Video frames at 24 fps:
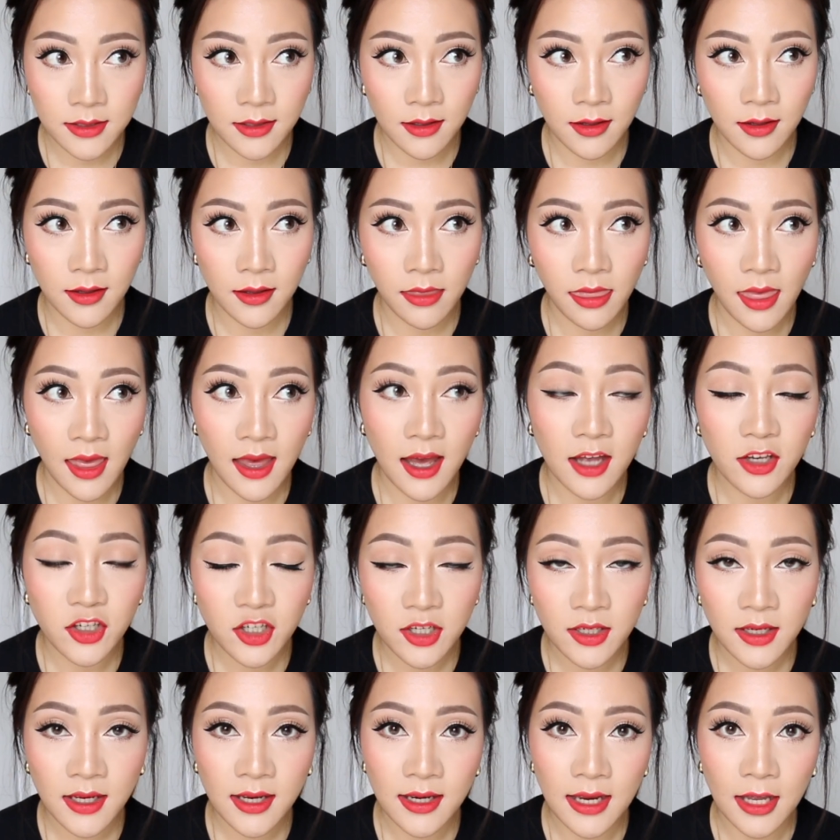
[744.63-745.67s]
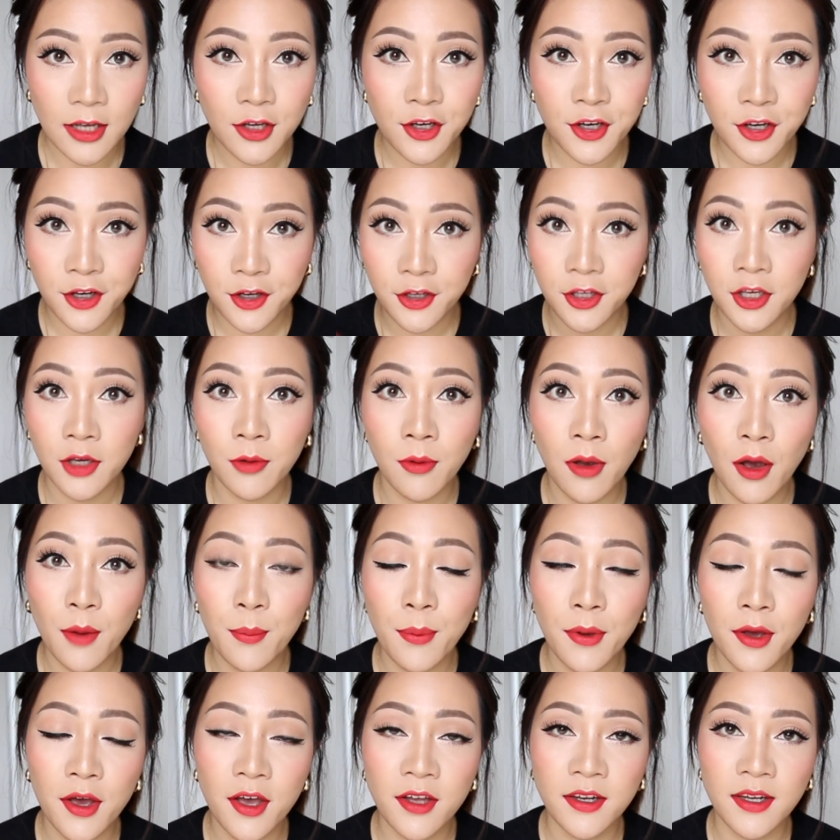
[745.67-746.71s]
So they actually like cut you
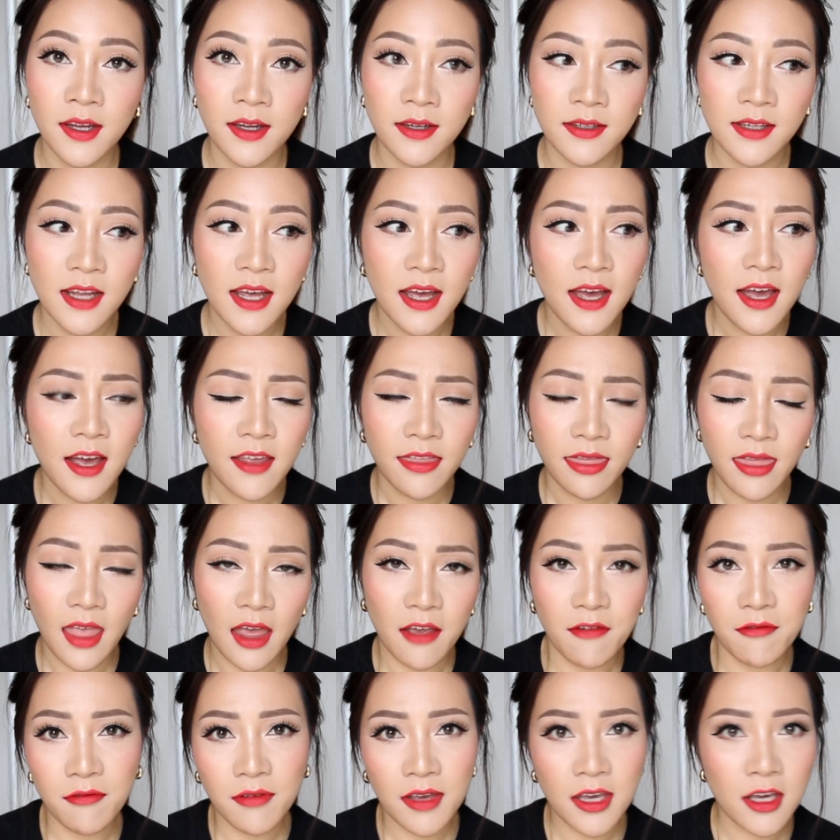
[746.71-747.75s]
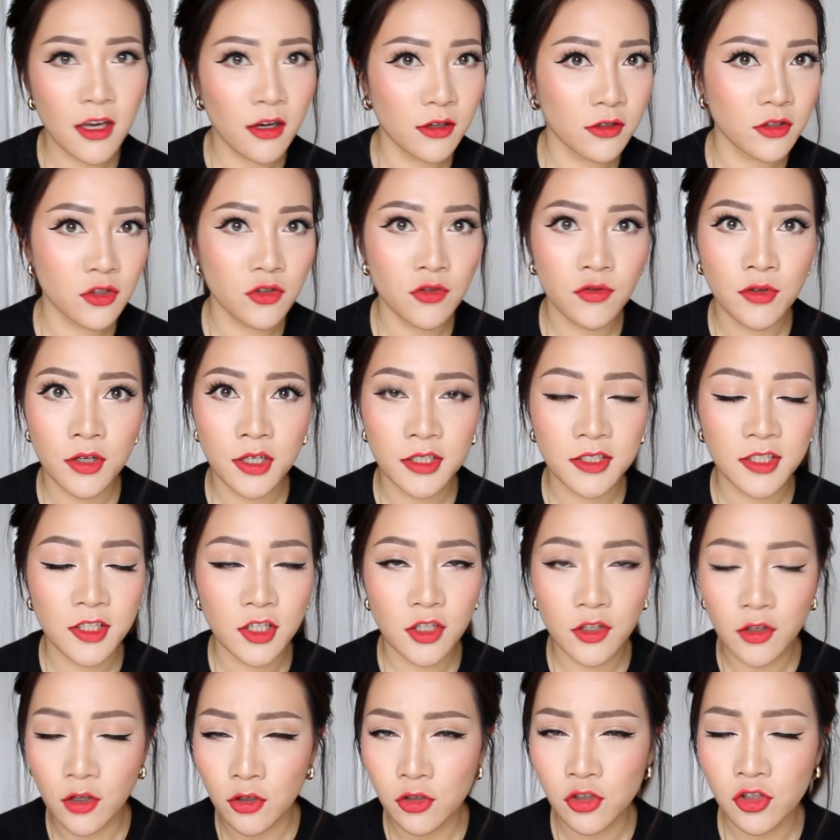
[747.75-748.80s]
open and they reconstruct
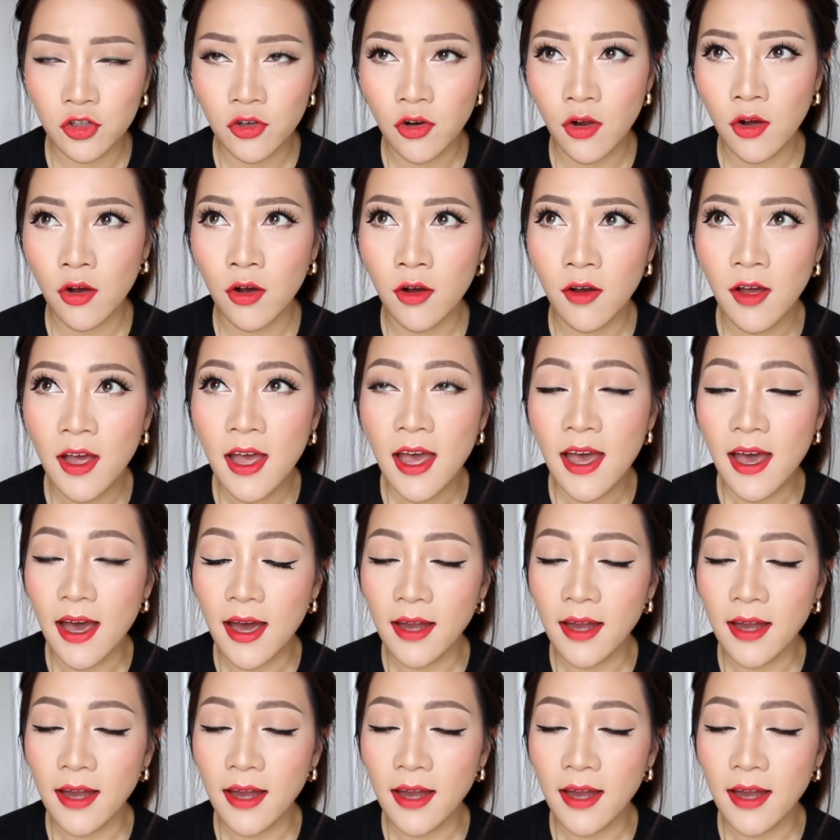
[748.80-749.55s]
your jaw,